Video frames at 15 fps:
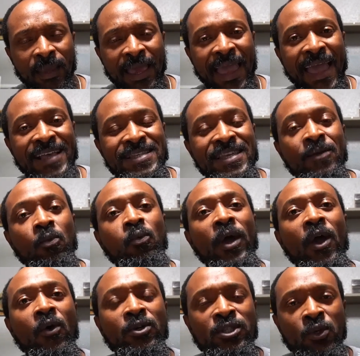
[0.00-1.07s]
as he
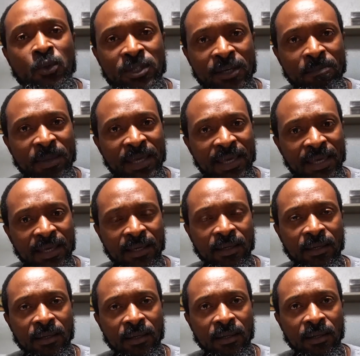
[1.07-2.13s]
wills you to be,